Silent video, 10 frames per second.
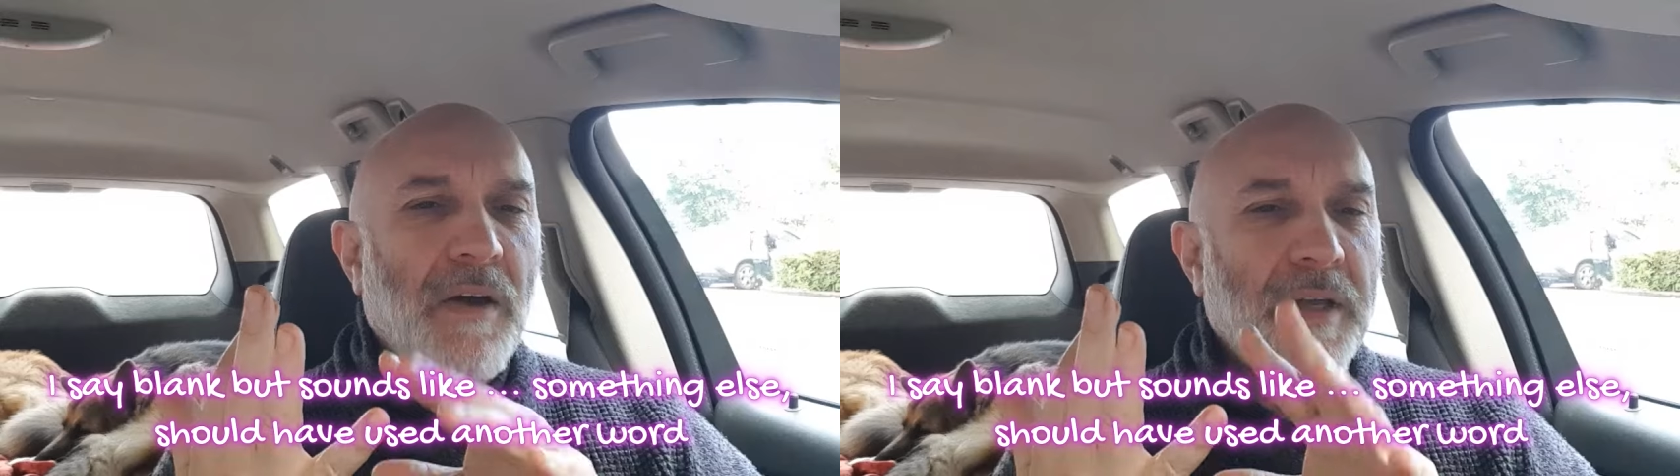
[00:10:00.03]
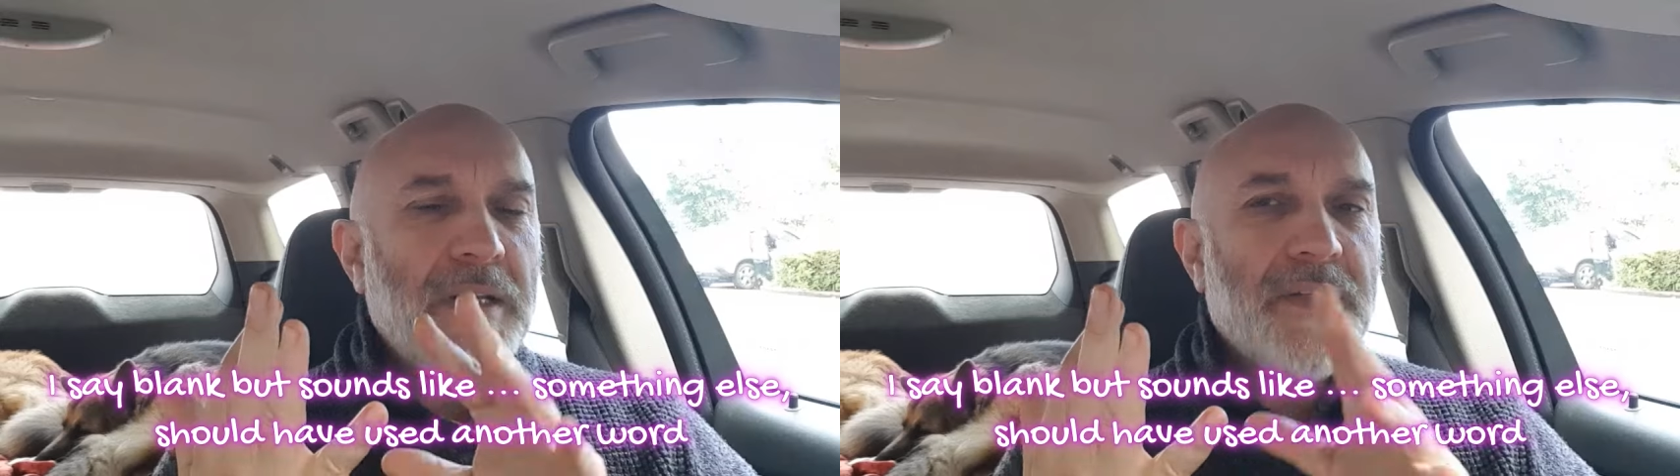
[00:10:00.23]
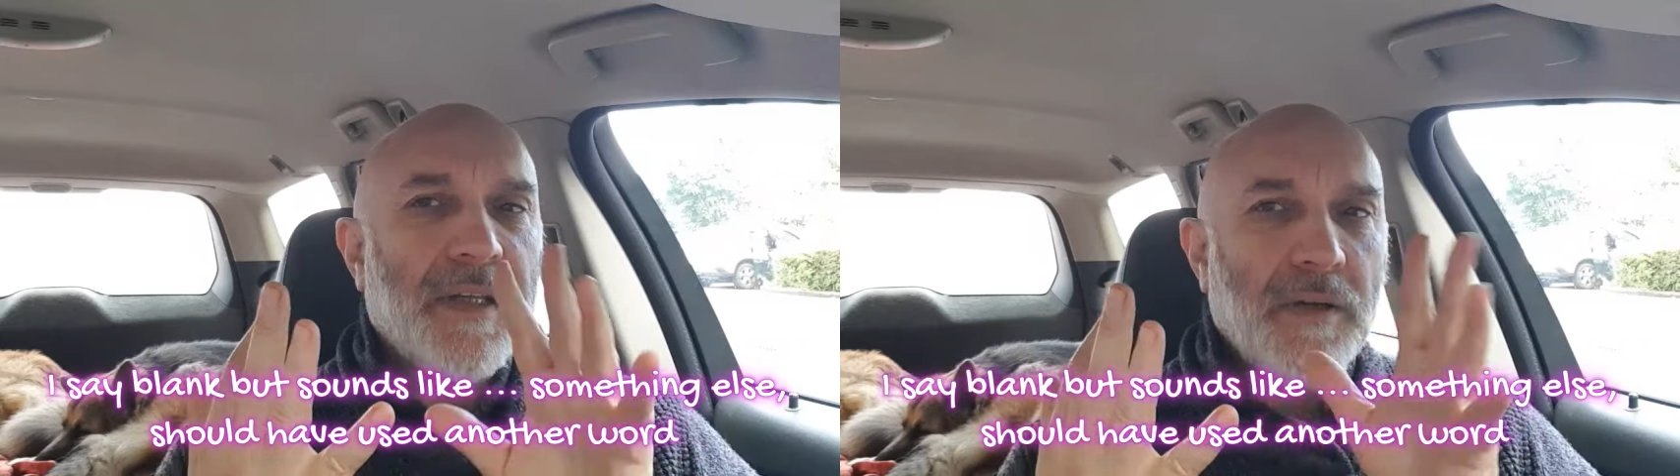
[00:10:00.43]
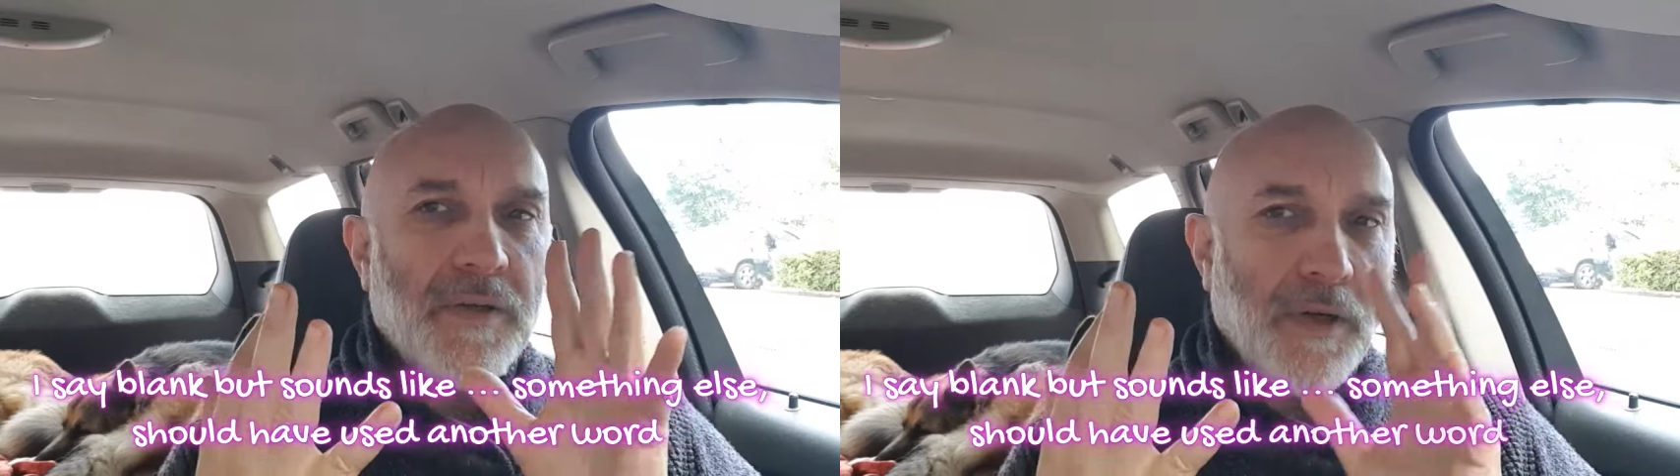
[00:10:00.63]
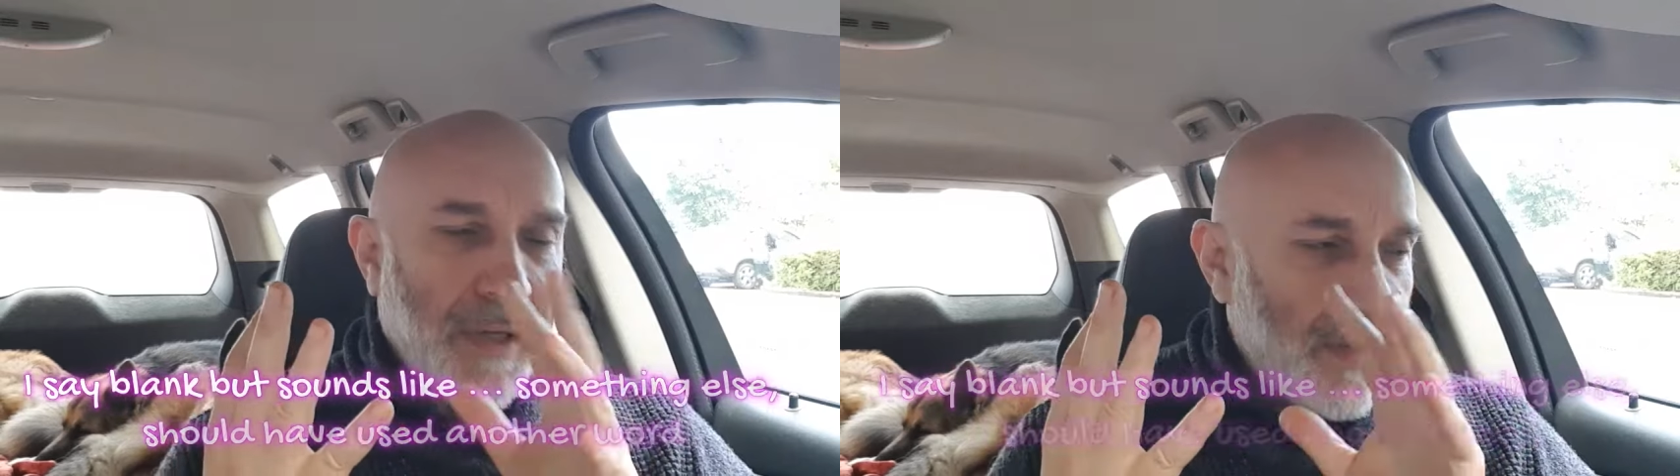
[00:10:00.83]
Okay,
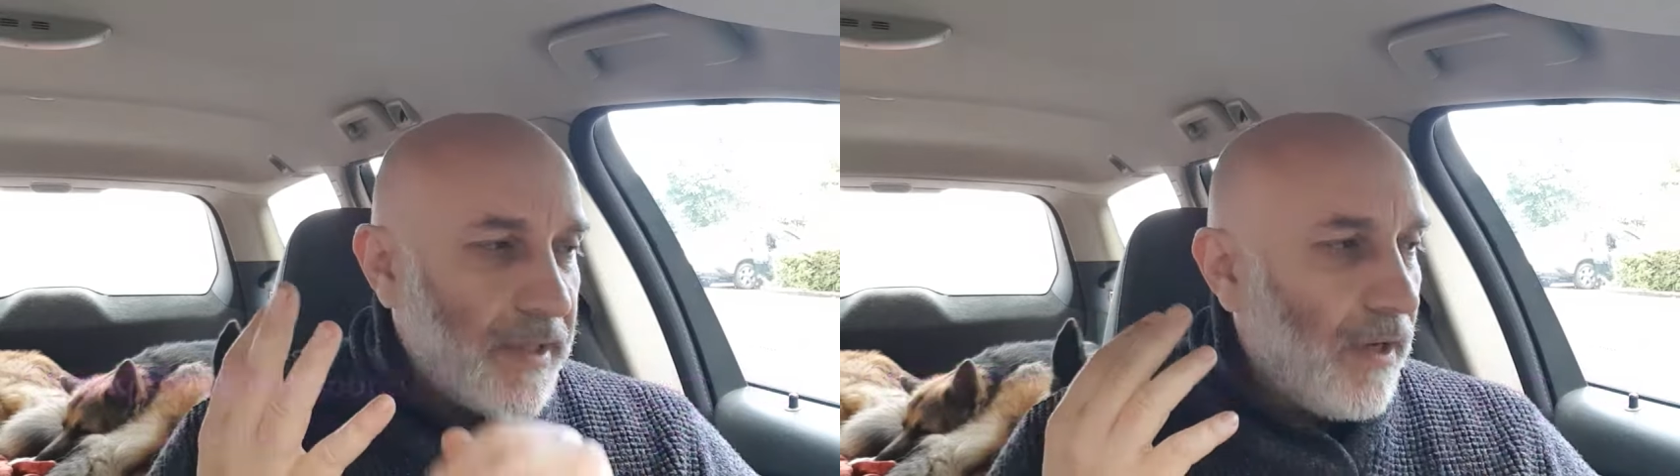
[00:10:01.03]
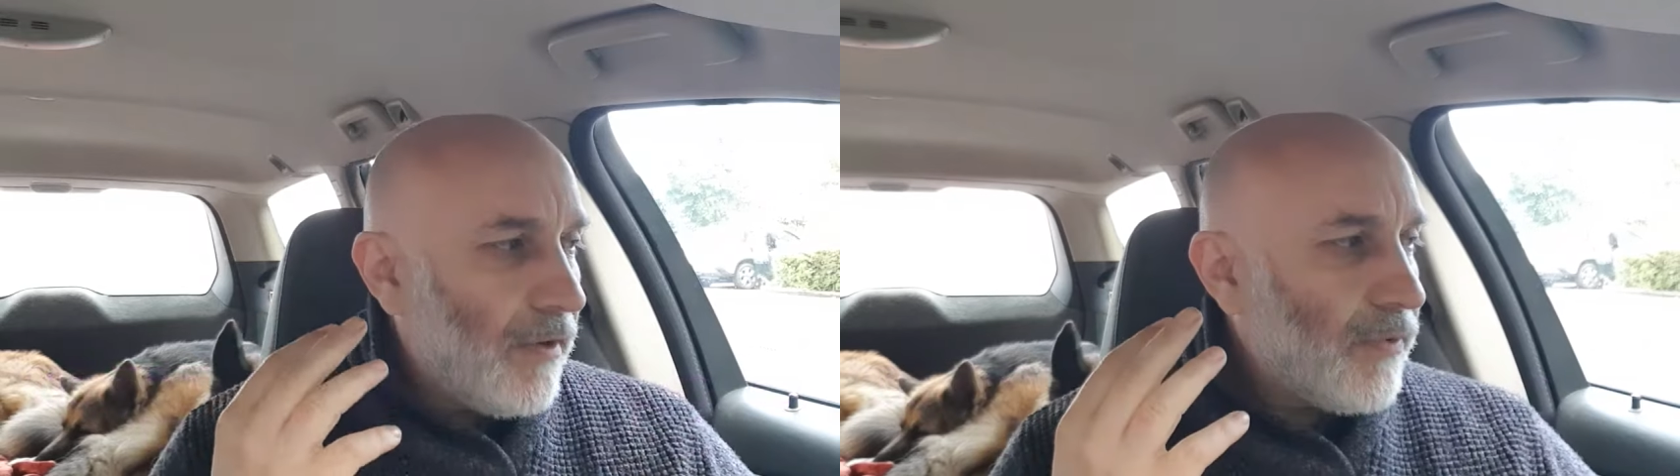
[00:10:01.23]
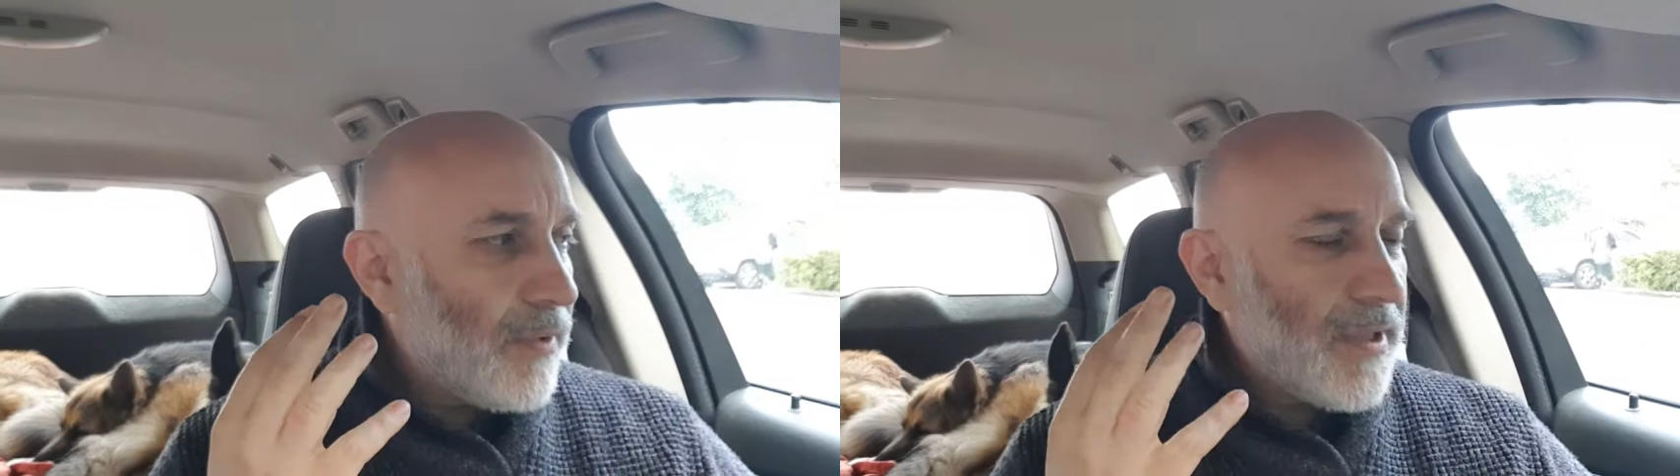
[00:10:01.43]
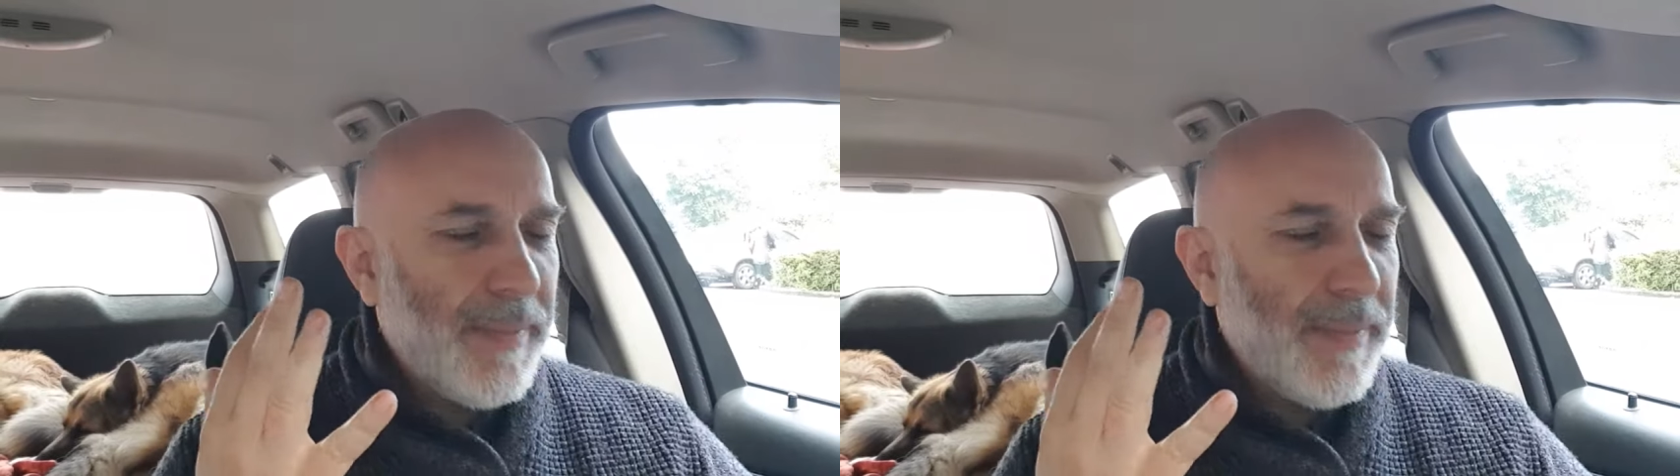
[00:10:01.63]
I'll get to that afterwards.